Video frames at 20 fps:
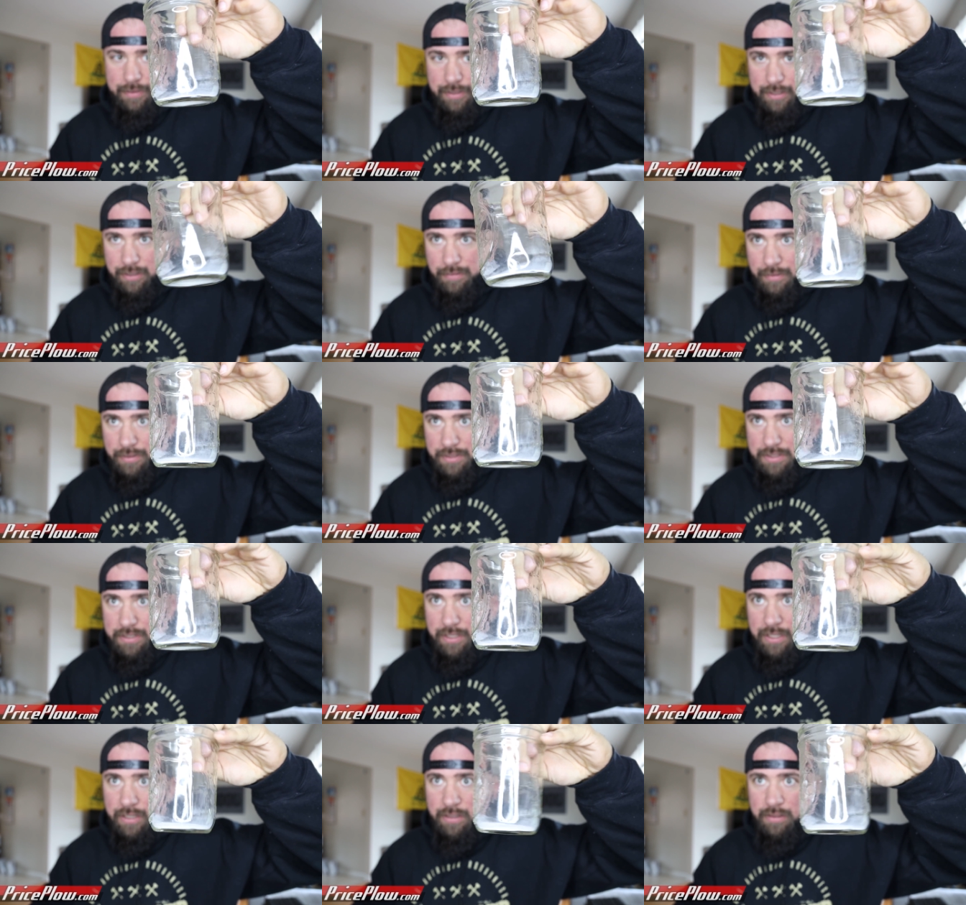
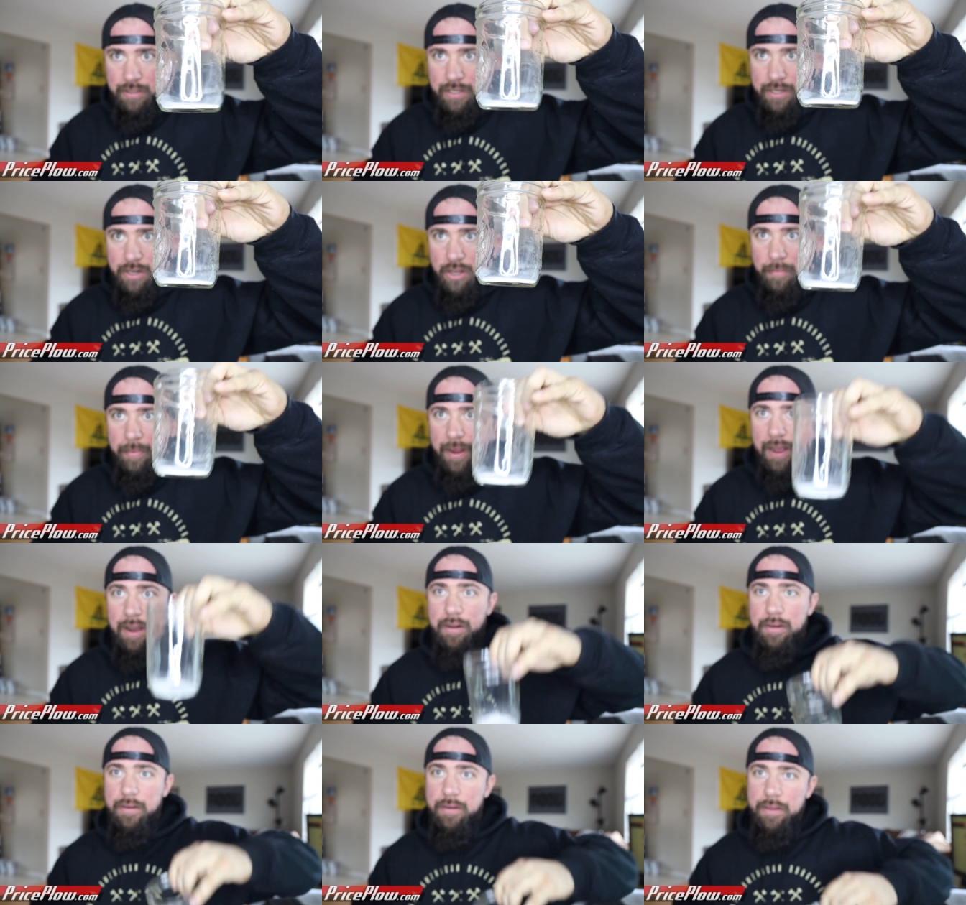almost literally no
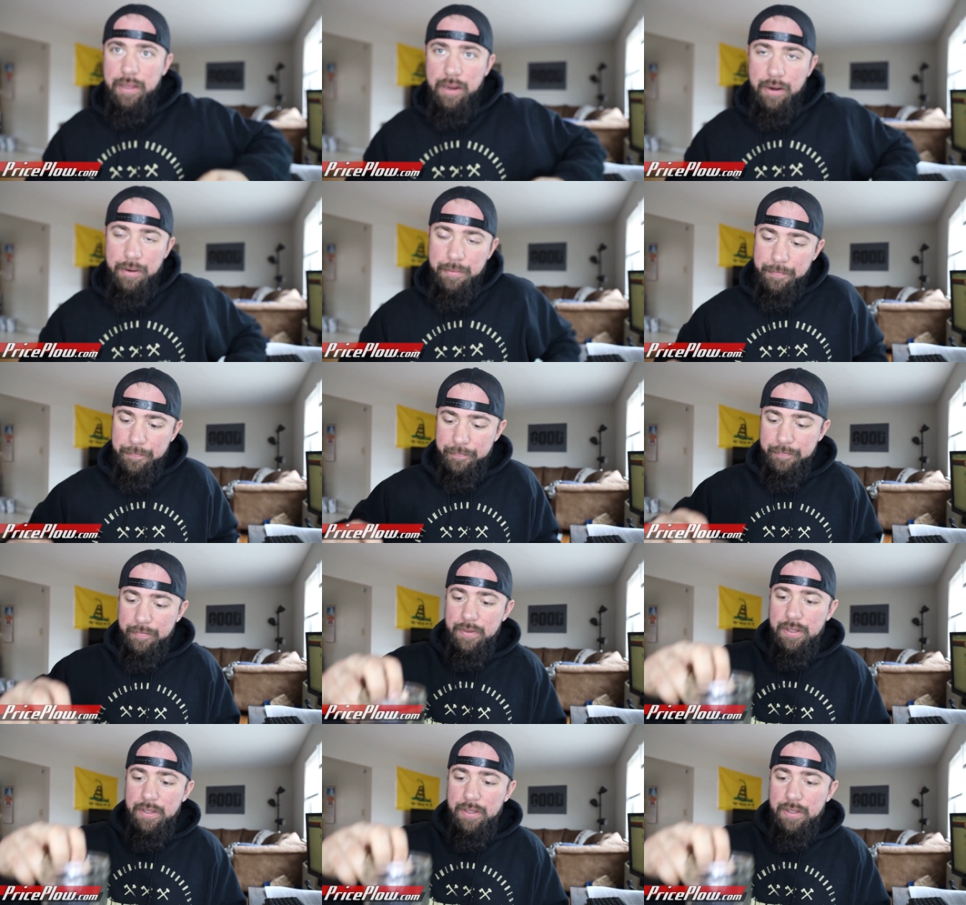powder in there,